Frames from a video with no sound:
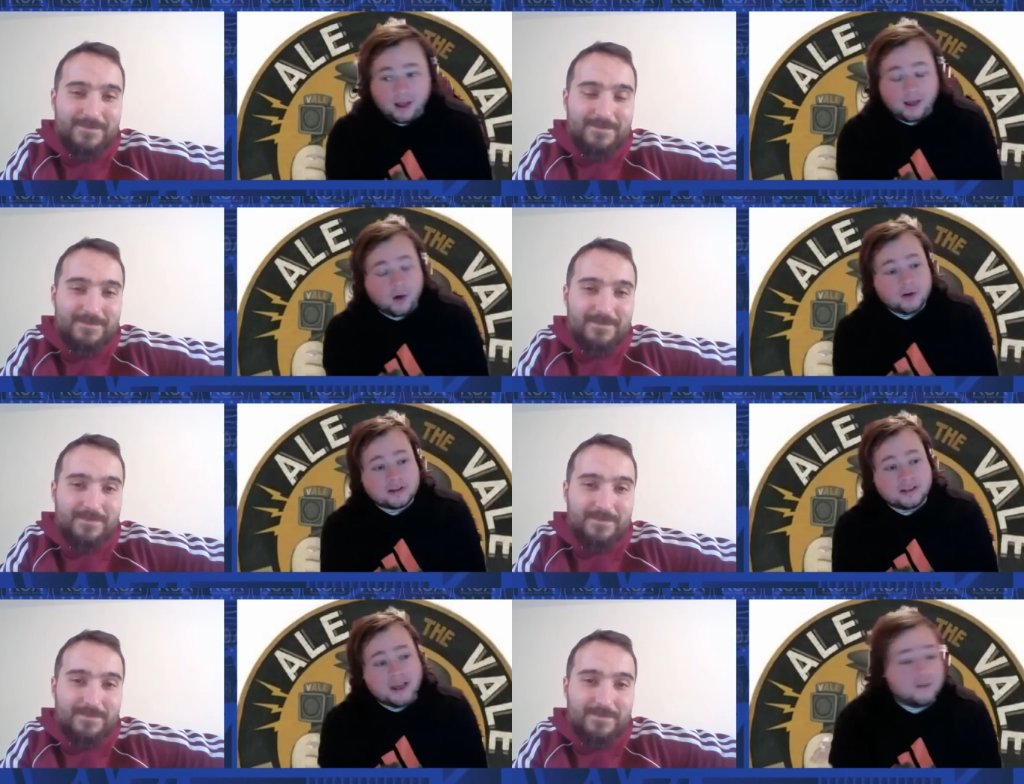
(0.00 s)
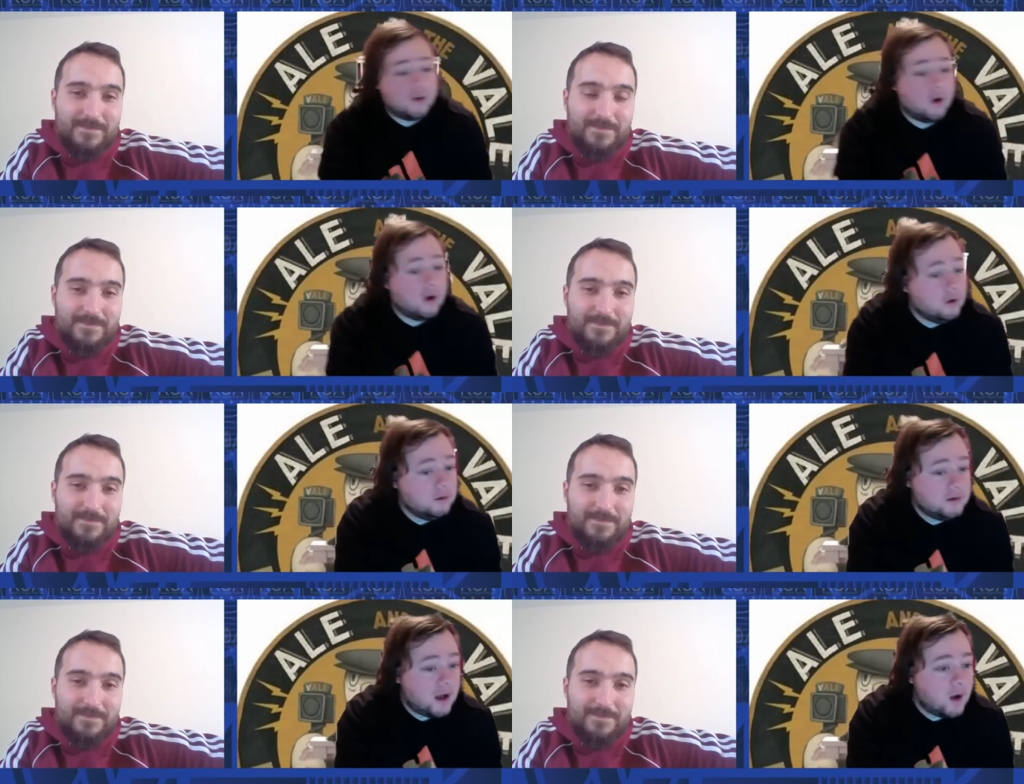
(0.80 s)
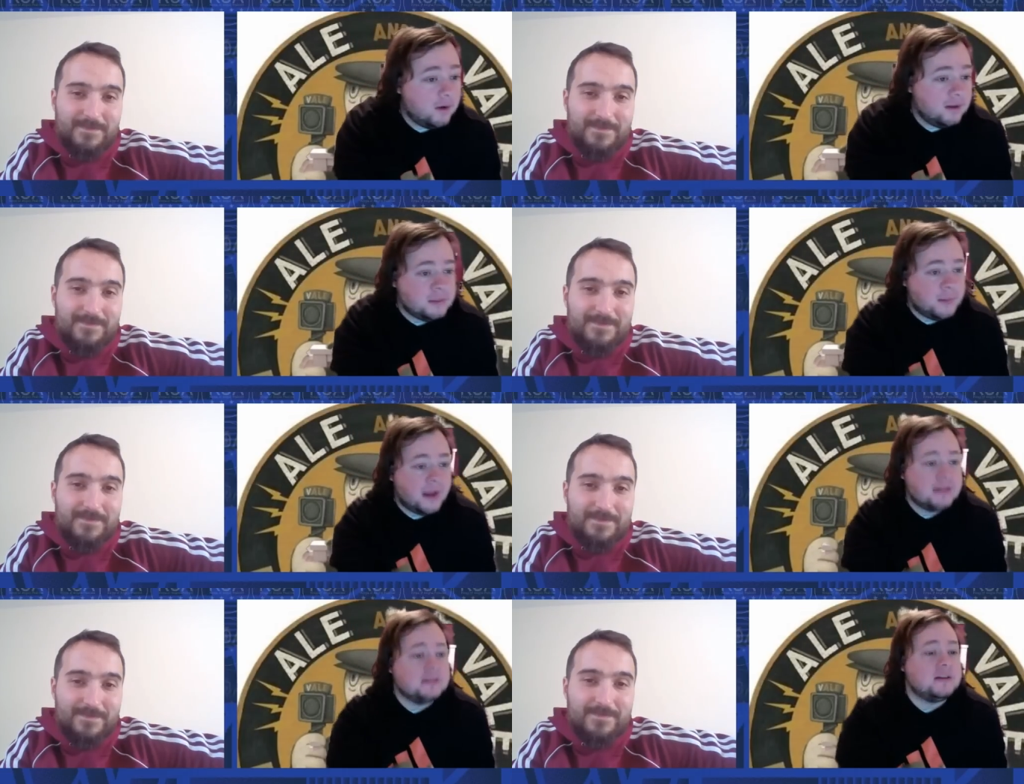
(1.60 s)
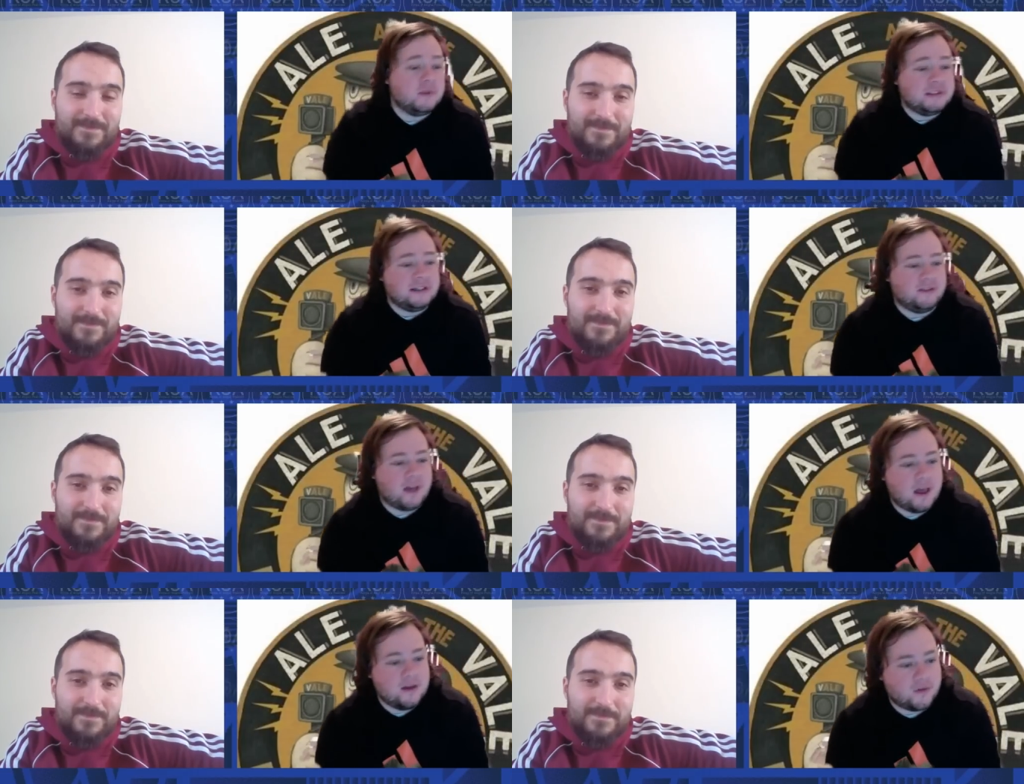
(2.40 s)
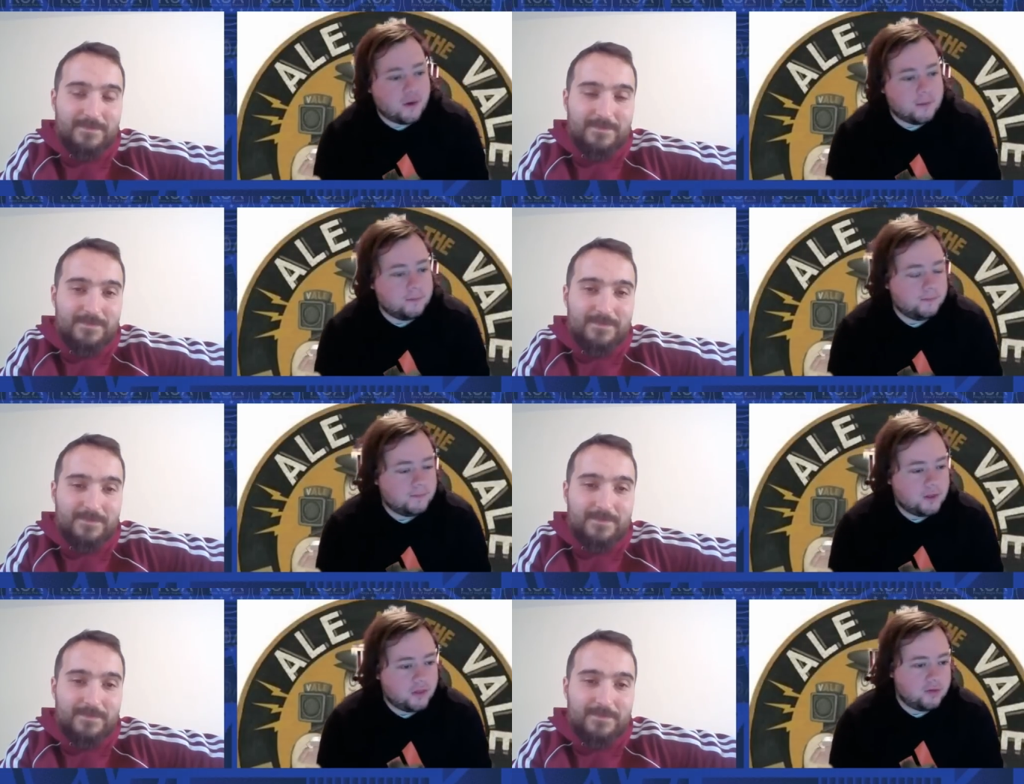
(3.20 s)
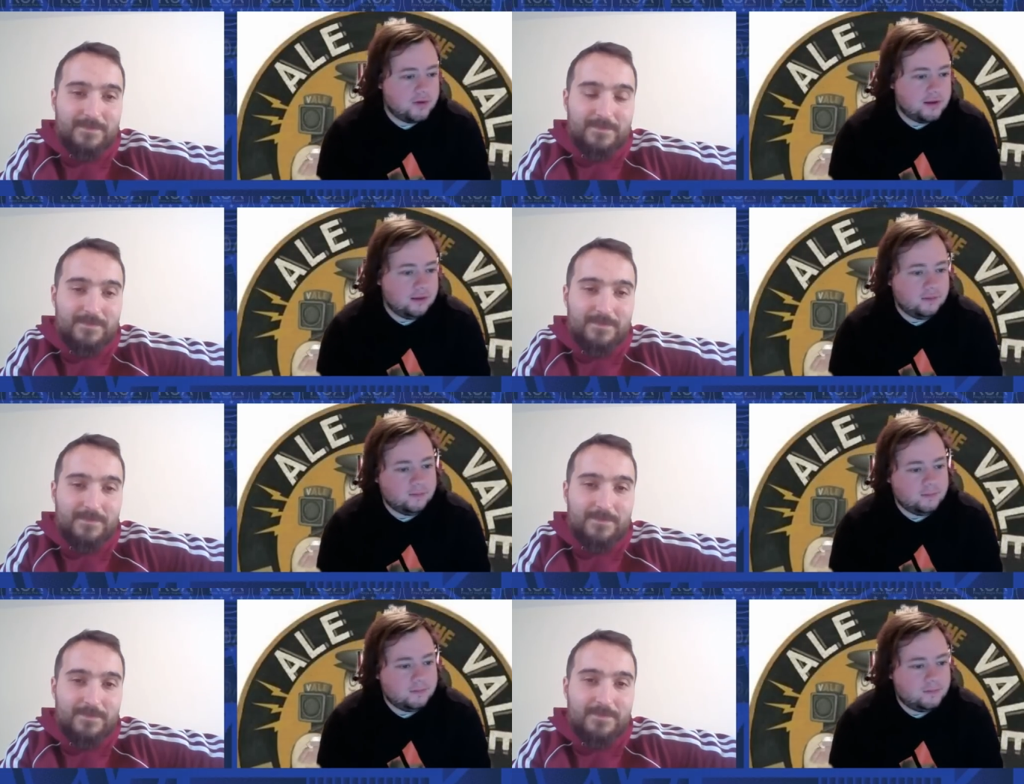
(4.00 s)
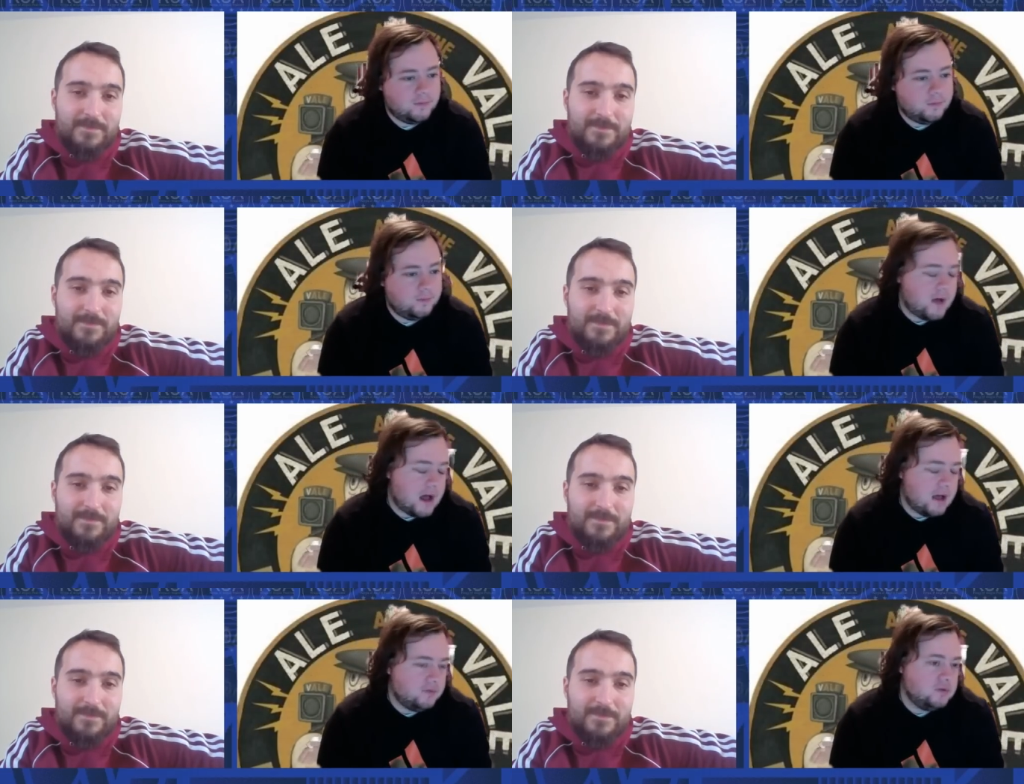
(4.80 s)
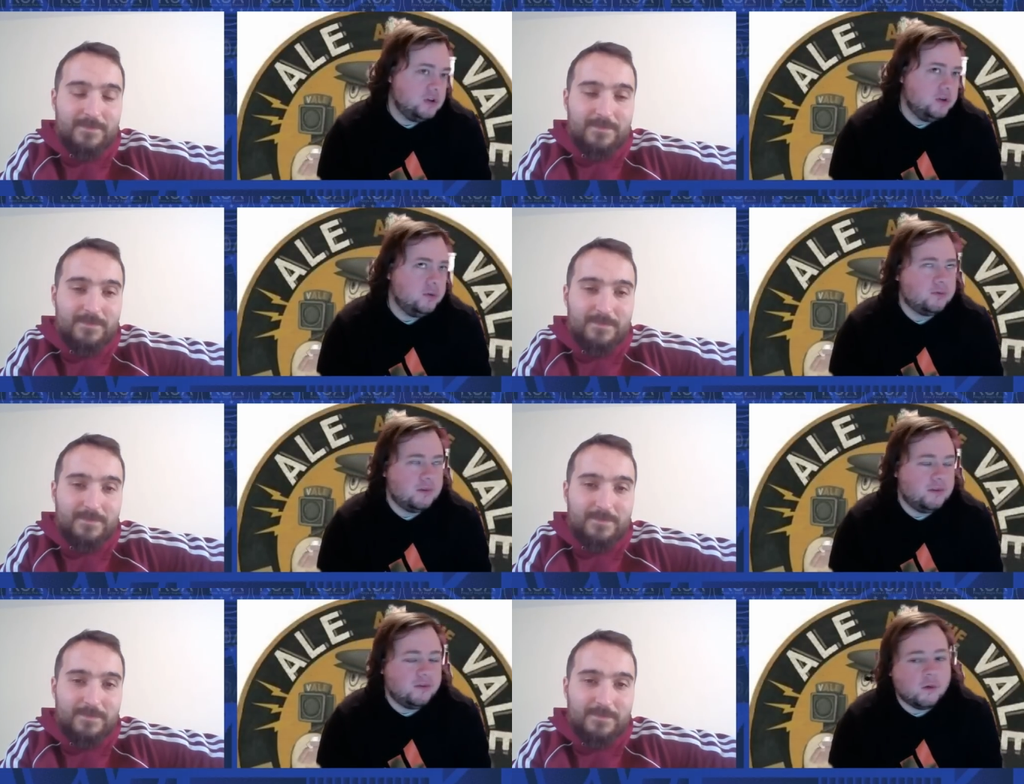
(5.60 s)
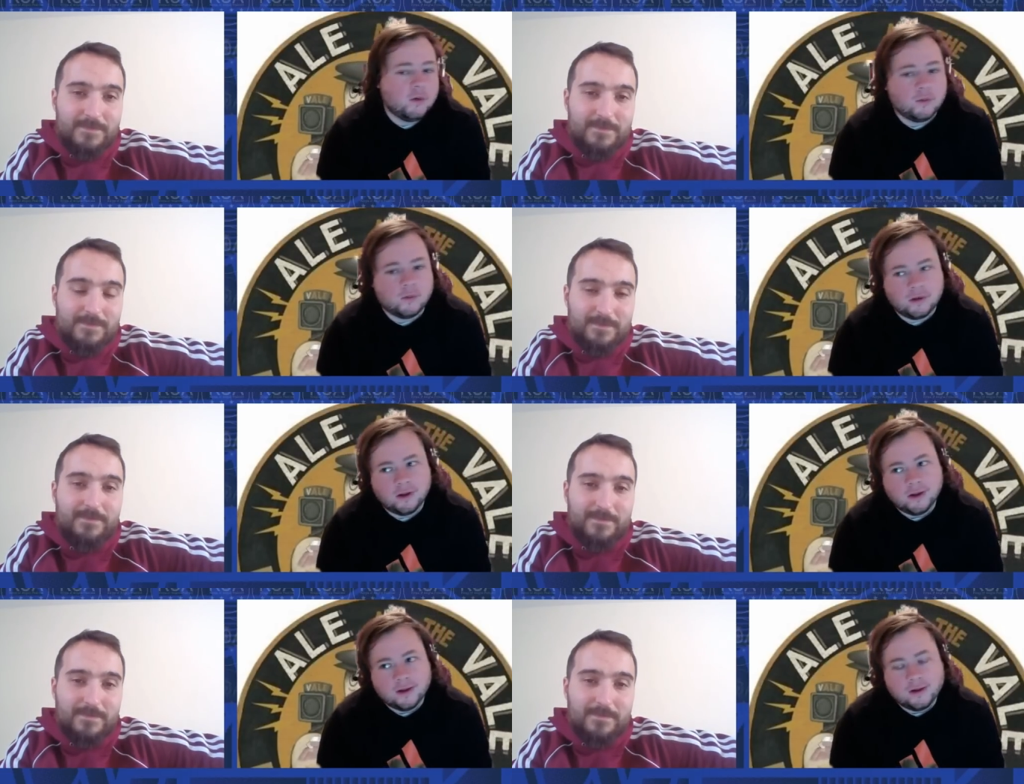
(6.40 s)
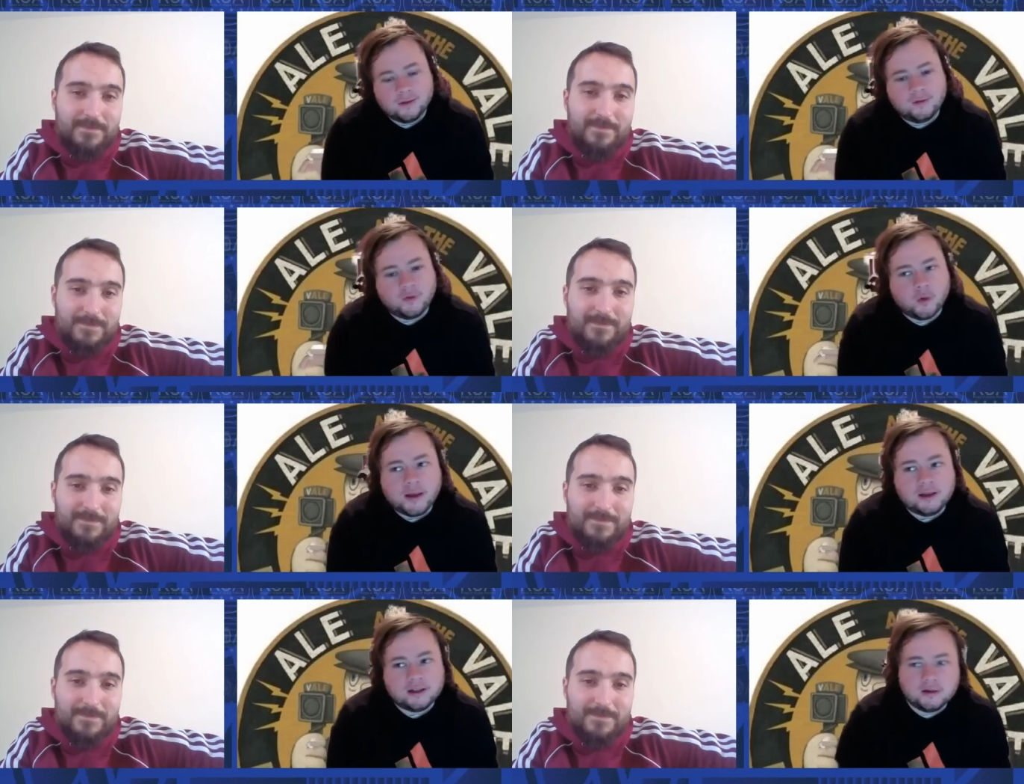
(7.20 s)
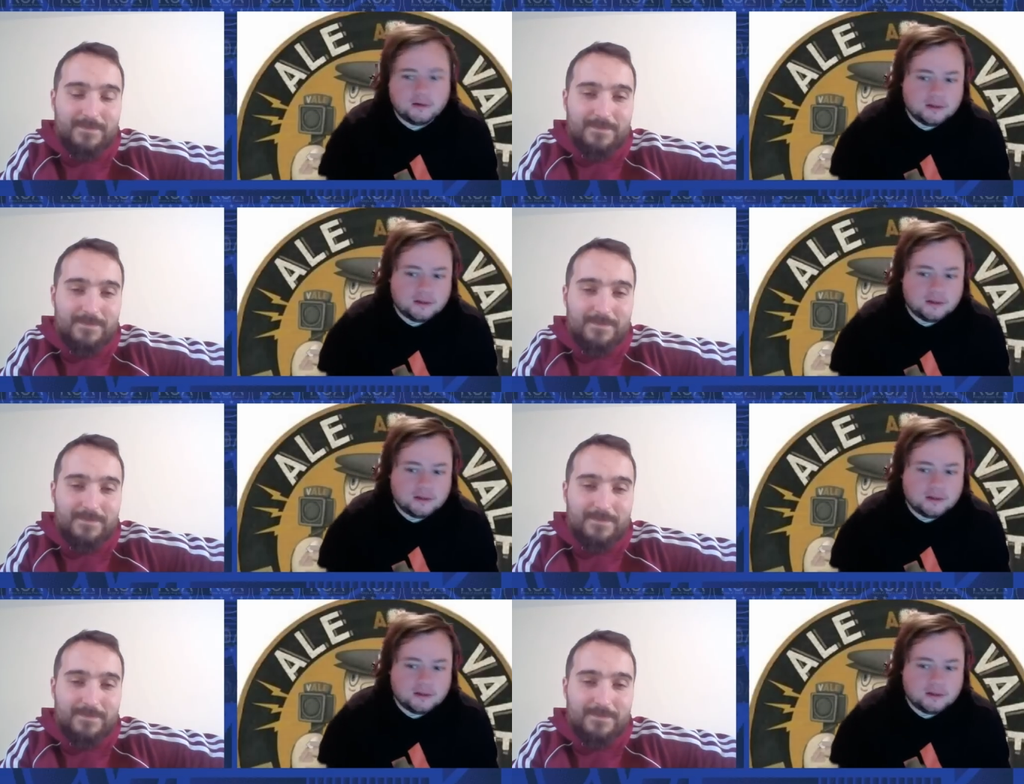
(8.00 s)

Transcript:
Speaker 1: I honestly haven't got a clue now. It depends if we deviate from the three, five, two, three, four, what formation.